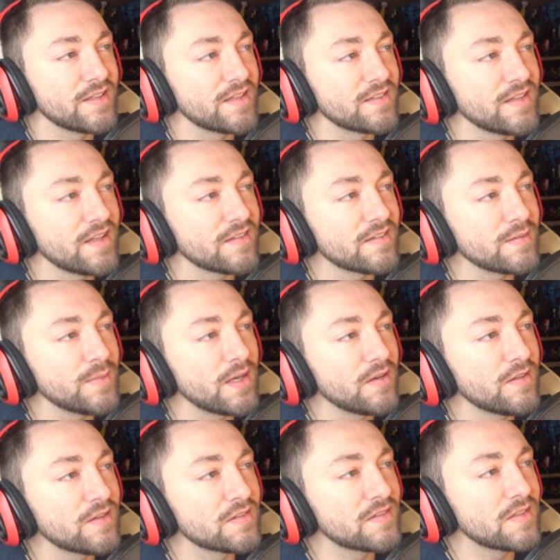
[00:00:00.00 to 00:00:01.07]
and yet somehow
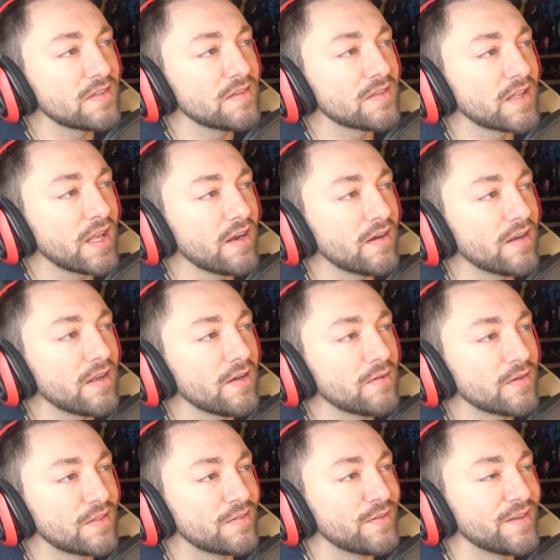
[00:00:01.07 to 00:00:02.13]
you continue to carry it
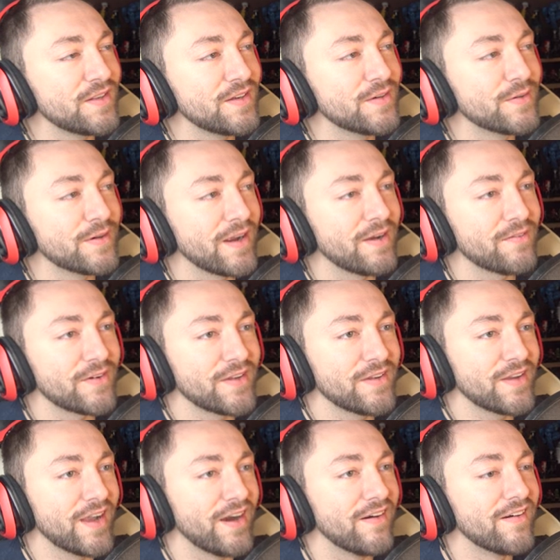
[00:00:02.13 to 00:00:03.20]
with you wherever you
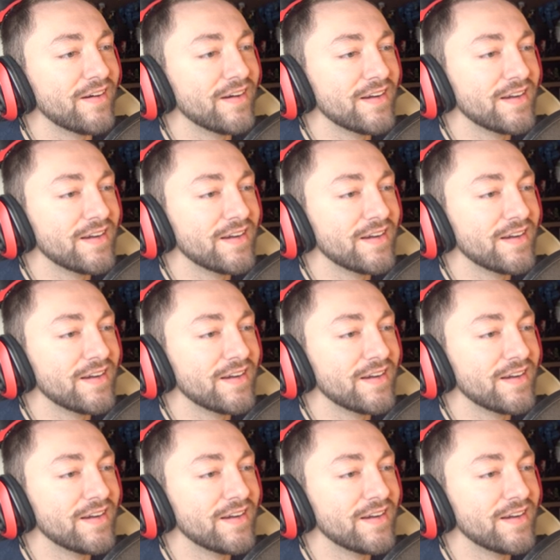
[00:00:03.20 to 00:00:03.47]
go.